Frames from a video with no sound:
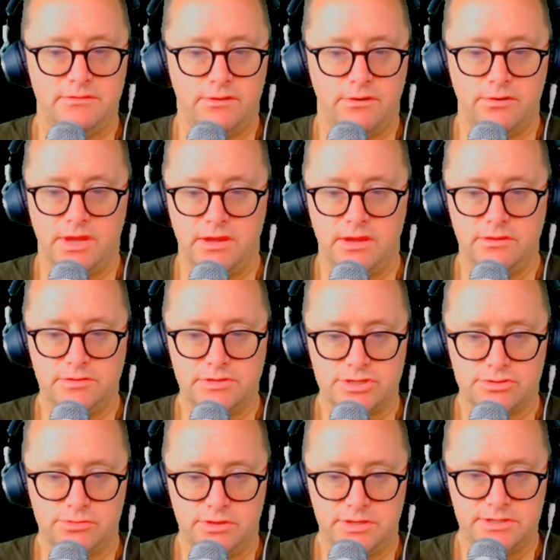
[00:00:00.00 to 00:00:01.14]
okay, you just
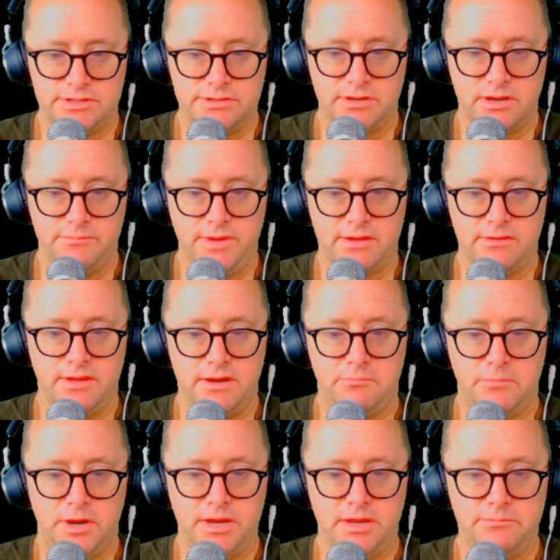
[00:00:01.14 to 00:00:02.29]
short this and you're going to make a lot of
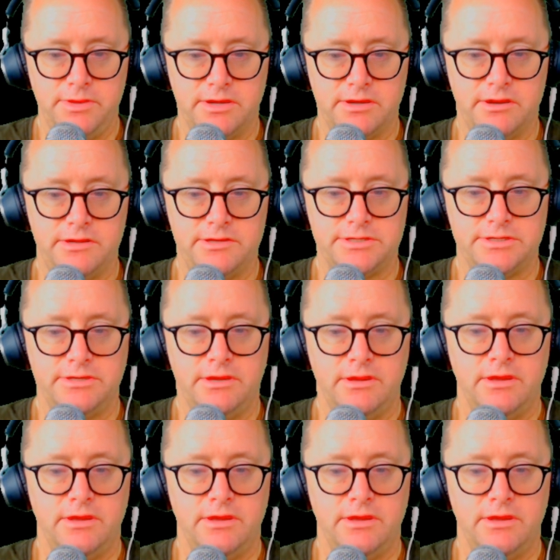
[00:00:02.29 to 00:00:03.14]
money, because